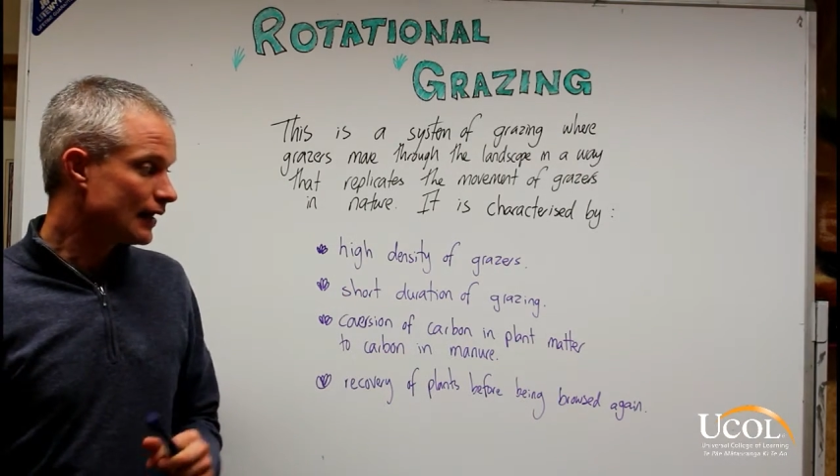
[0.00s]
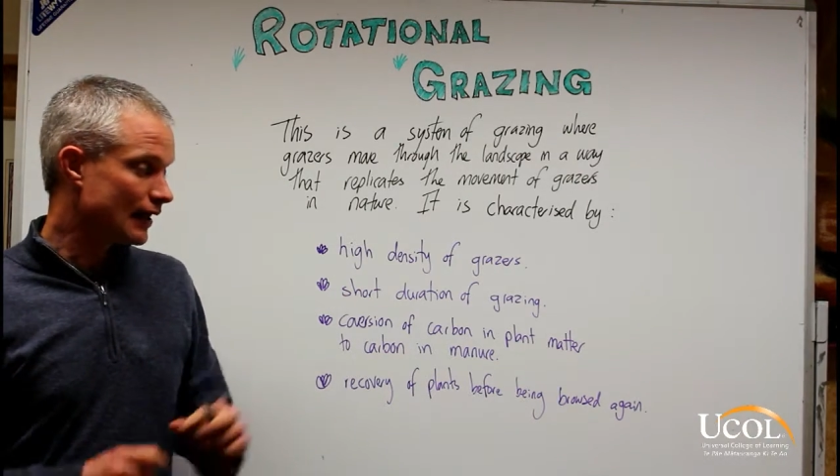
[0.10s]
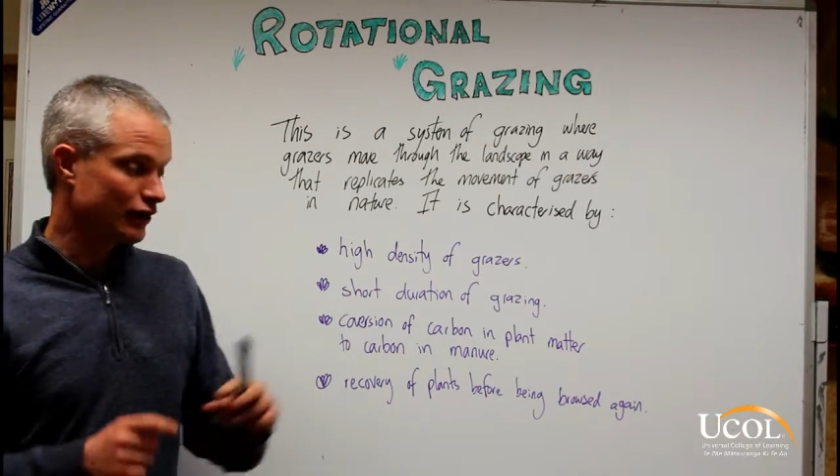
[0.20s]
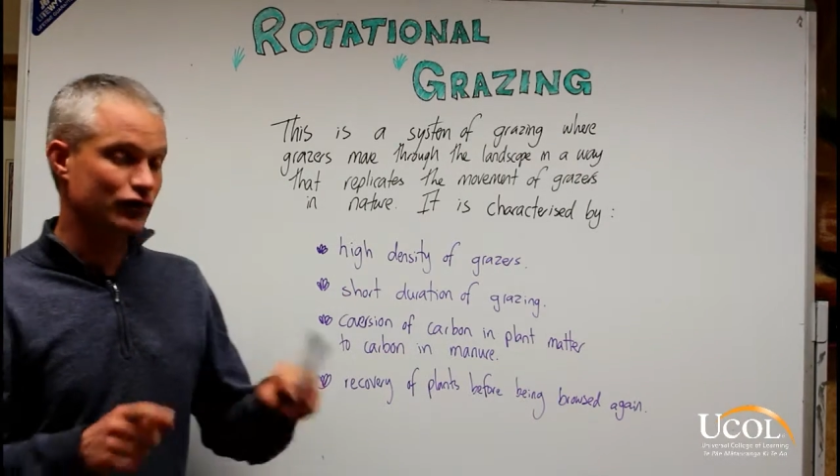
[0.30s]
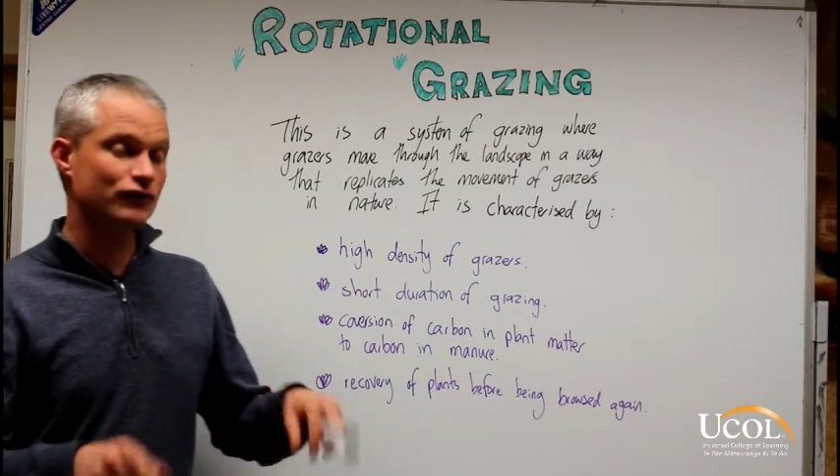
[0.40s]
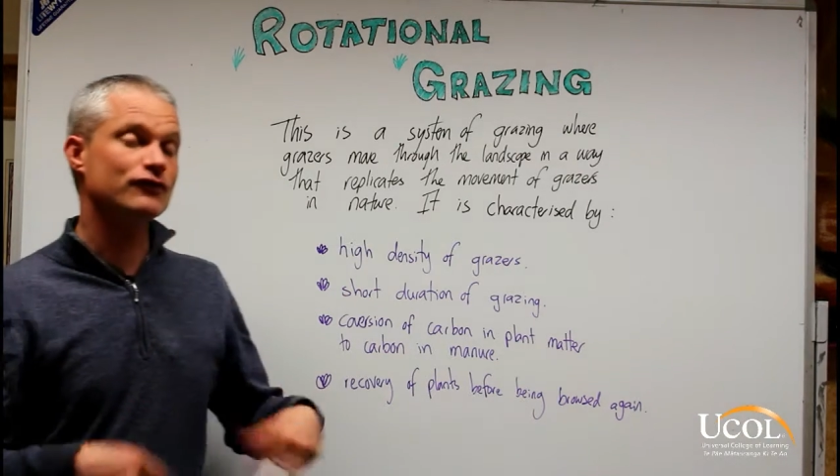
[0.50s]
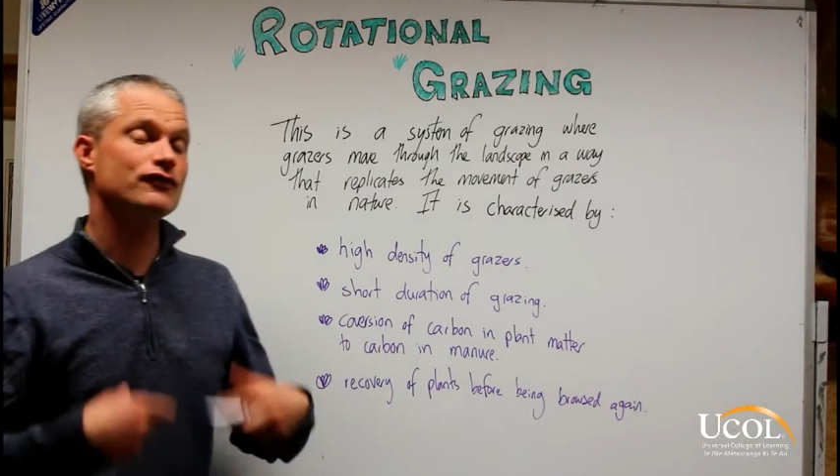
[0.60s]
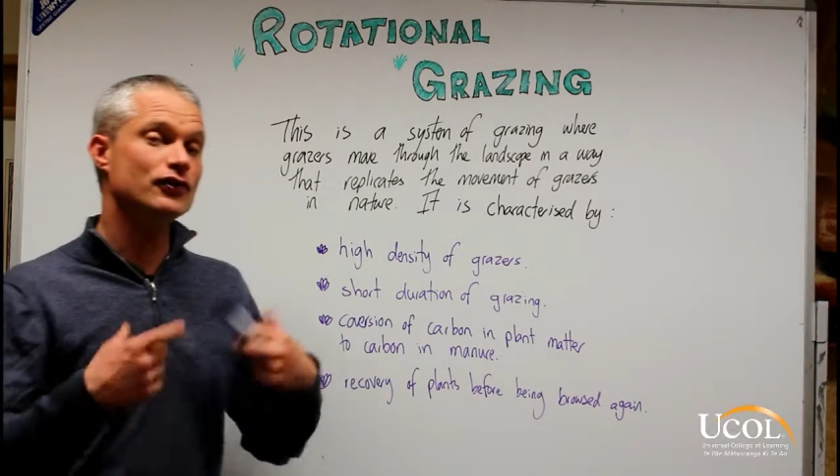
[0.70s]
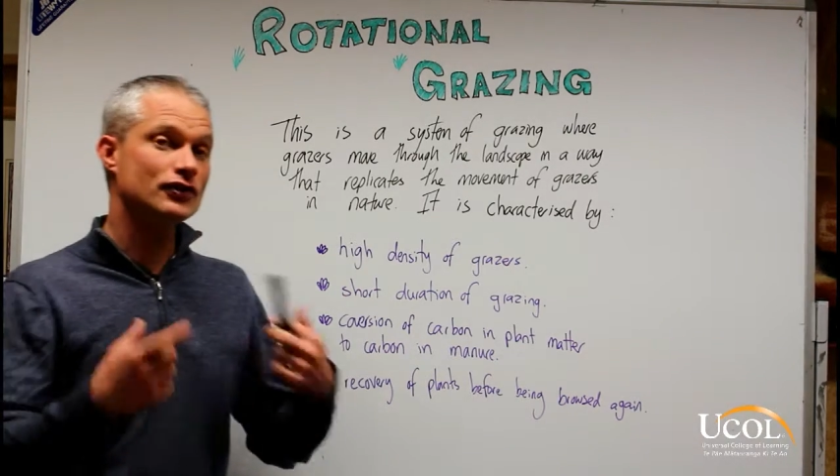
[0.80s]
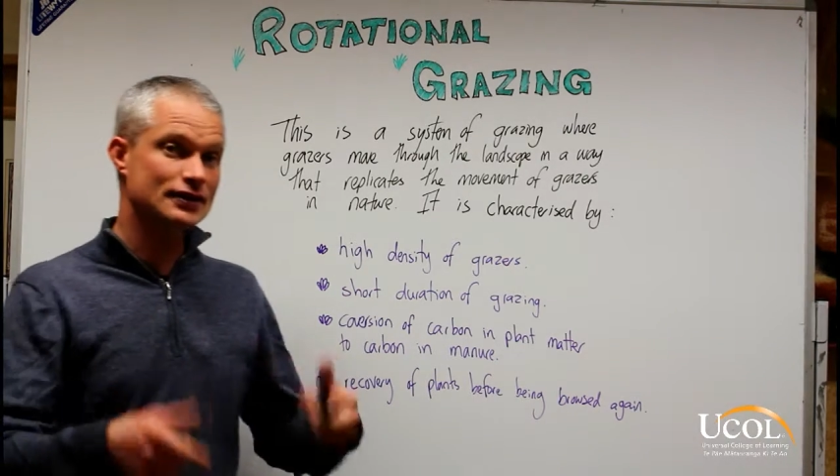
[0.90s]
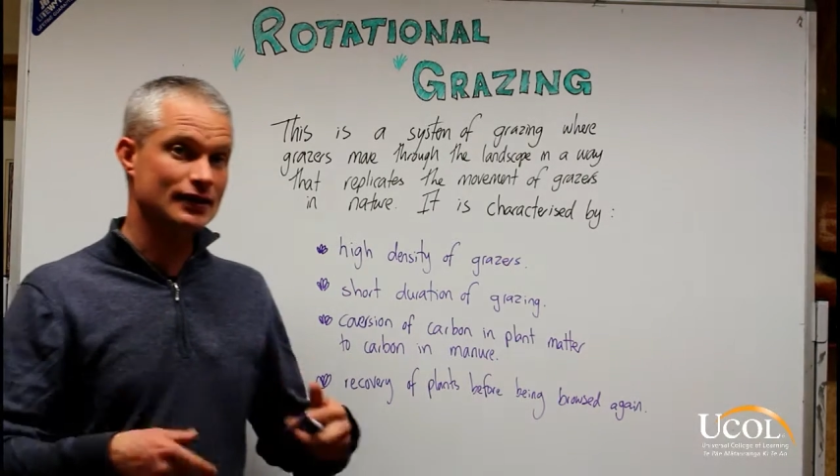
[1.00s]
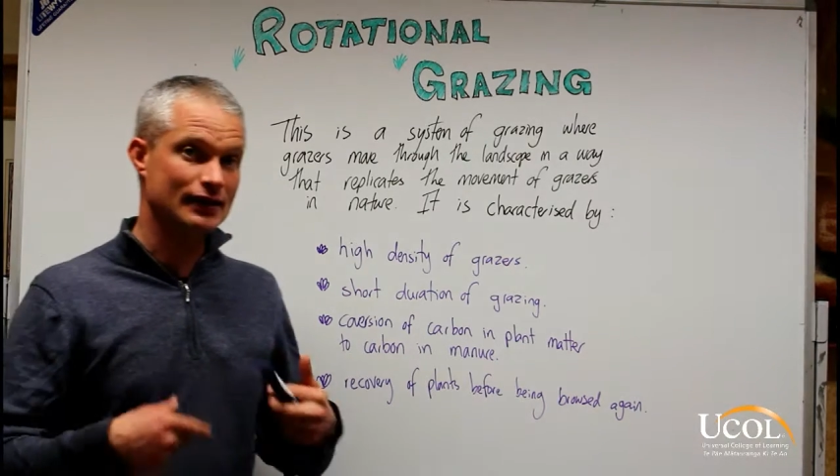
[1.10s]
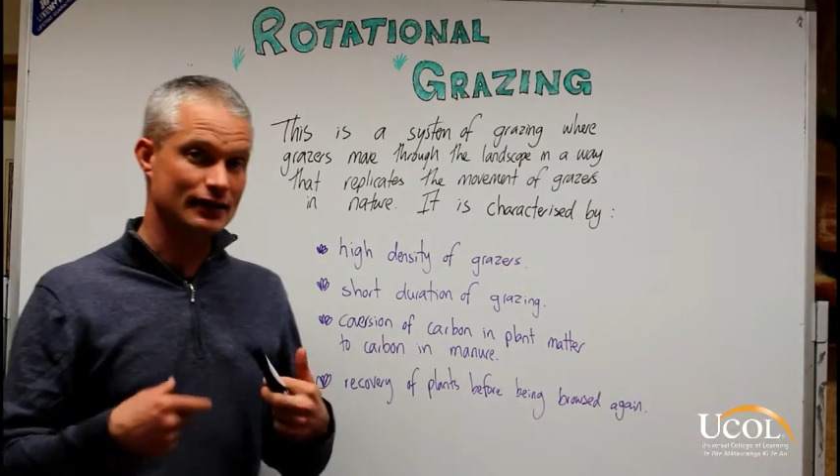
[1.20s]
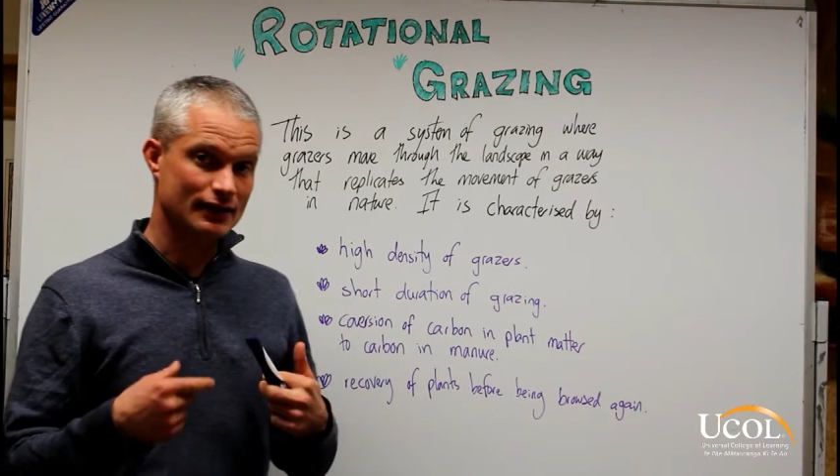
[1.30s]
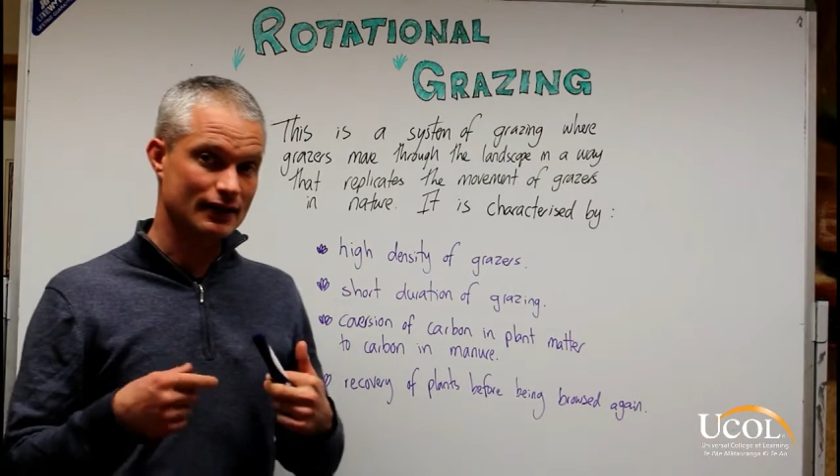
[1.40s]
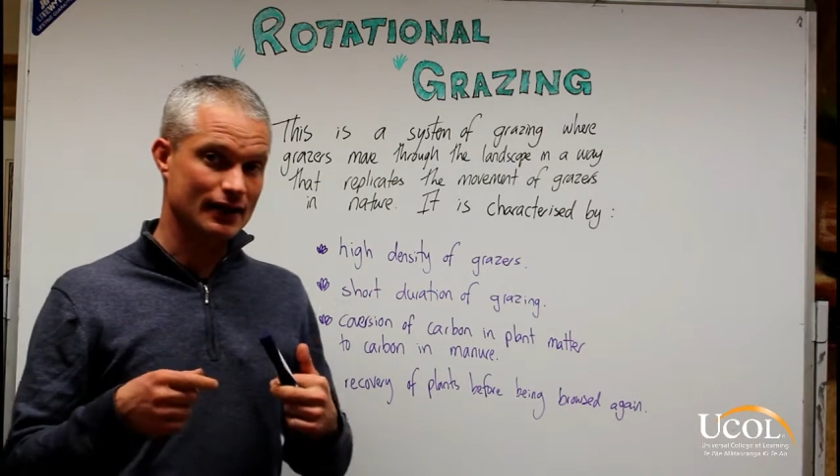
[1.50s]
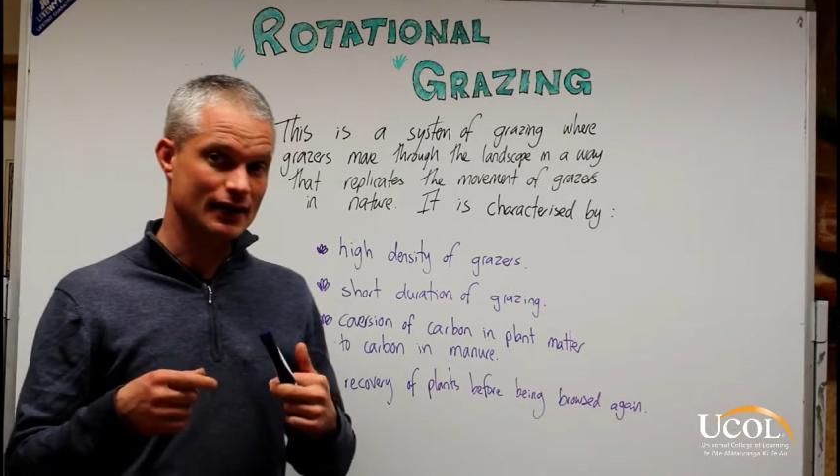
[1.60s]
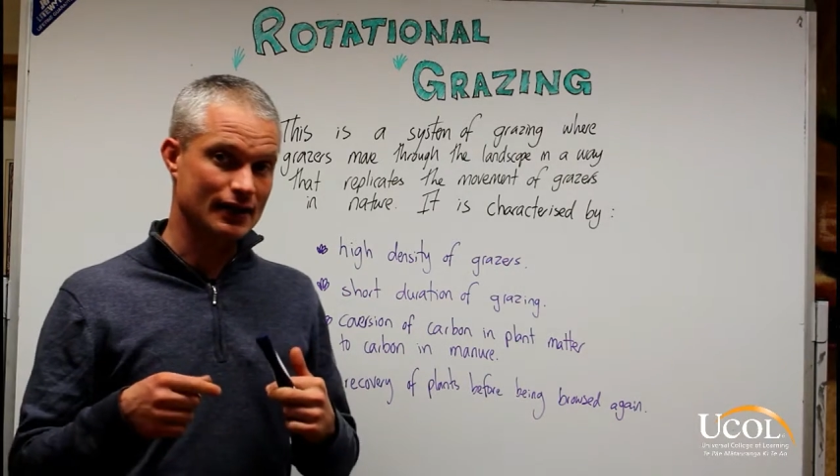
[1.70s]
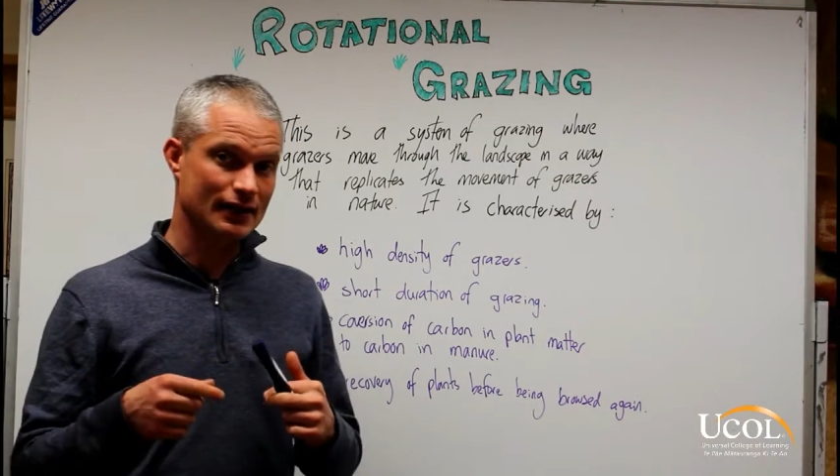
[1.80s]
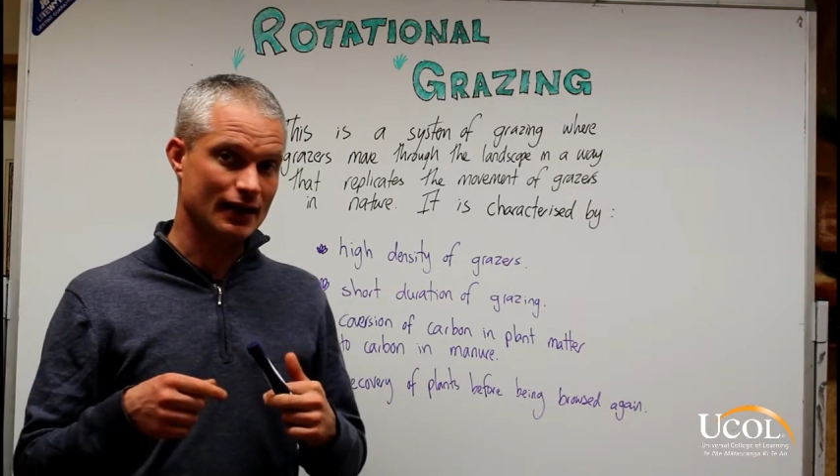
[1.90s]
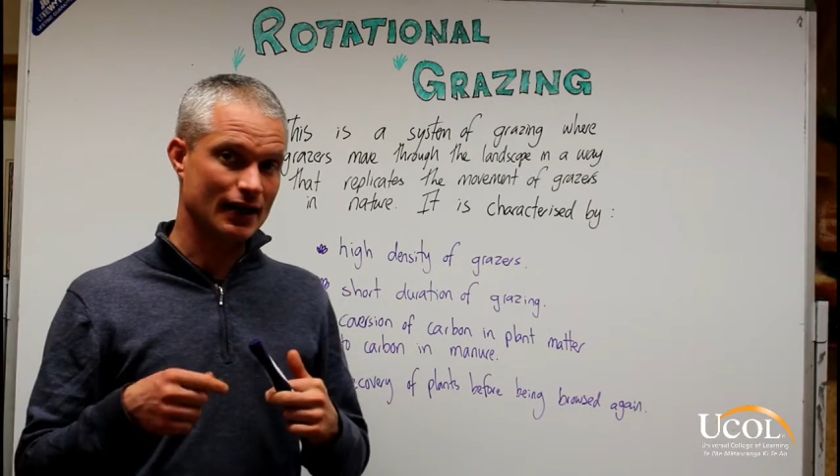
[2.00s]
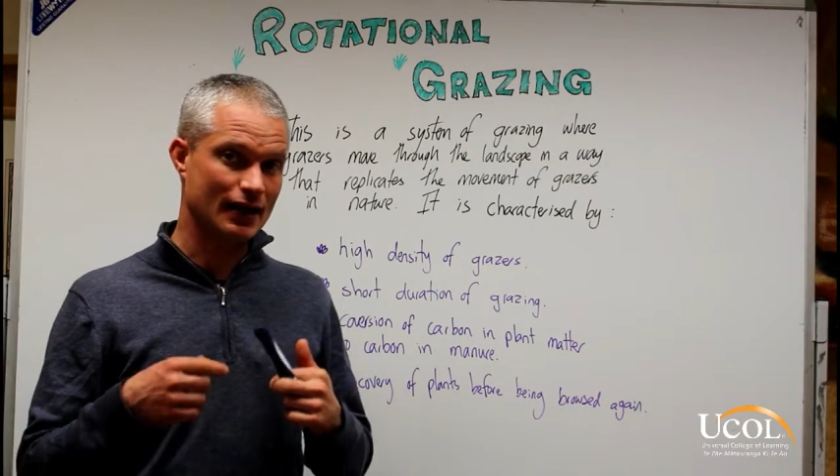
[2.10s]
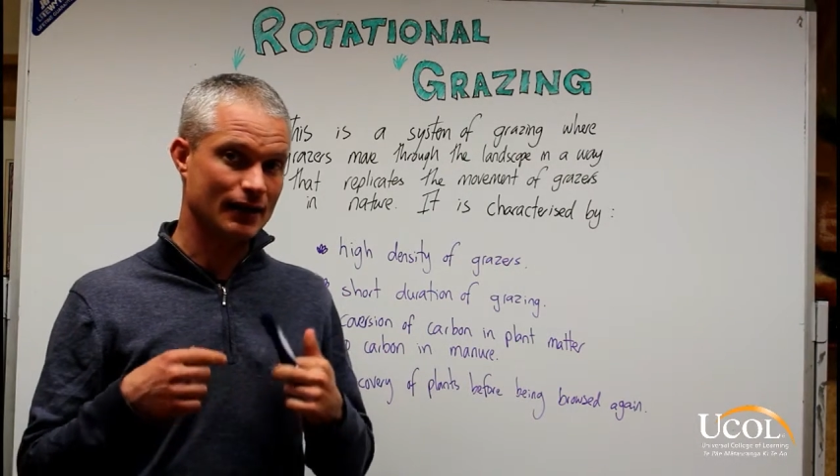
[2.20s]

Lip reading: And converting the